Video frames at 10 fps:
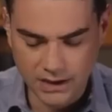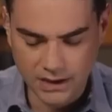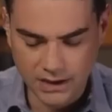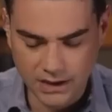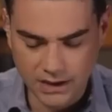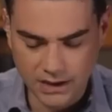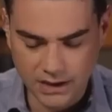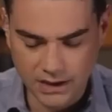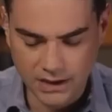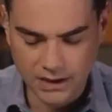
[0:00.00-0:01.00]

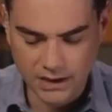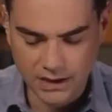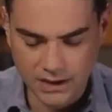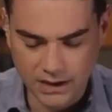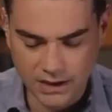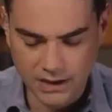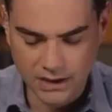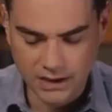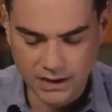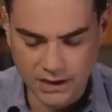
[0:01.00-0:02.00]

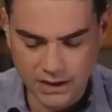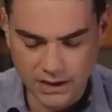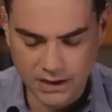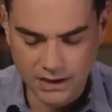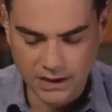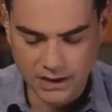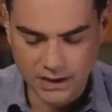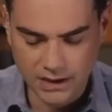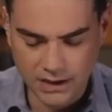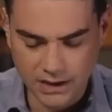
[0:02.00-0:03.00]

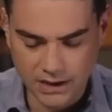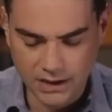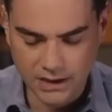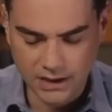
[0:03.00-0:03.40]
(silent)